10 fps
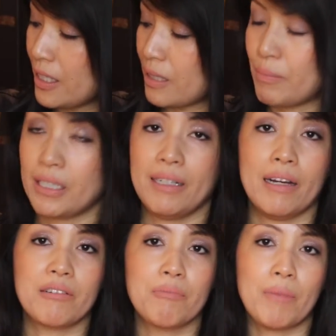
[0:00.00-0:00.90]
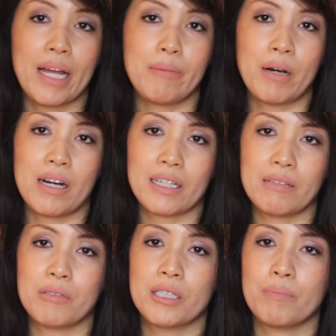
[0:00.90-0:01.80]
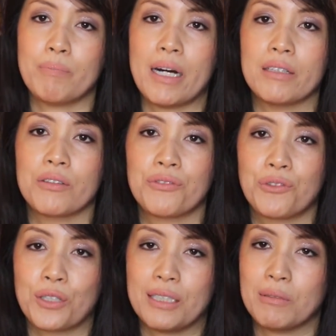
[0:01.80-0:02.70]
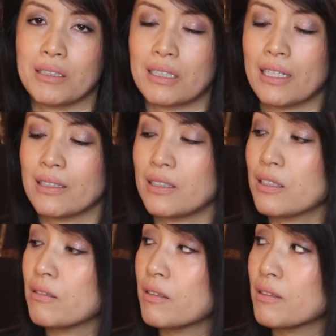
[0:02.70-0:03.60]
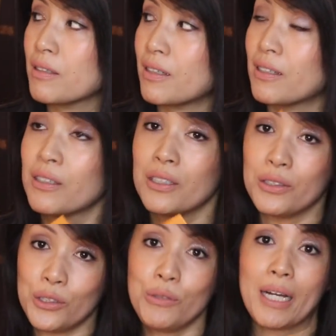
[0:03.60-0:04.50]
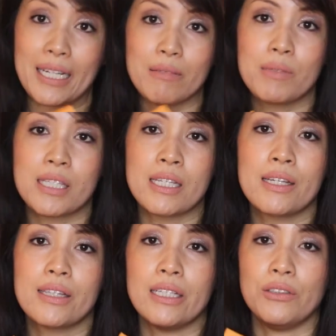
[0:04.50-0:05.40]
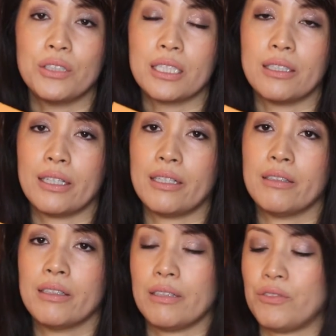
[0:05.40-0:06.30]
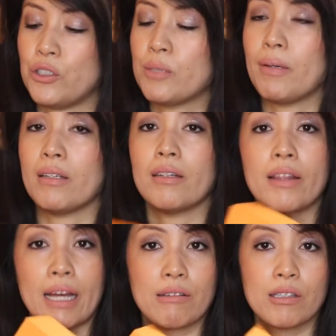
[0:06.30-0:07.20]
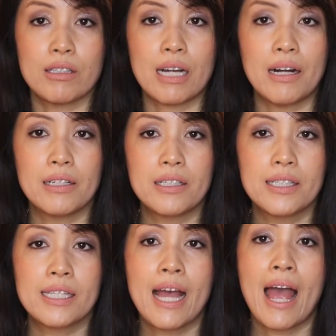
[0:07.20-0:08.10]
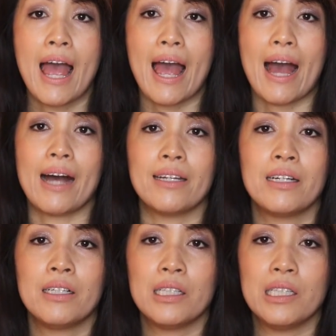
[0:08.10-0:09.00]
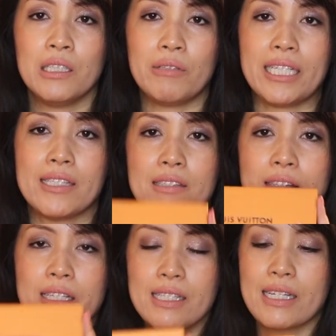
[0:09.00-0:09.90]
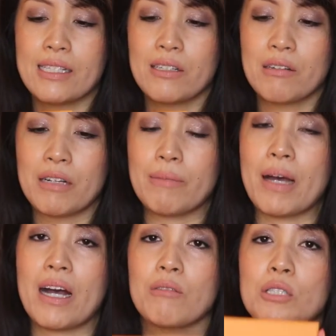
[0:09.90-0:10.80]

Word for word: The money out of my pocket was about $41. So those are two items that you can get if you spend $1,000 at Louis. So these guys are going back.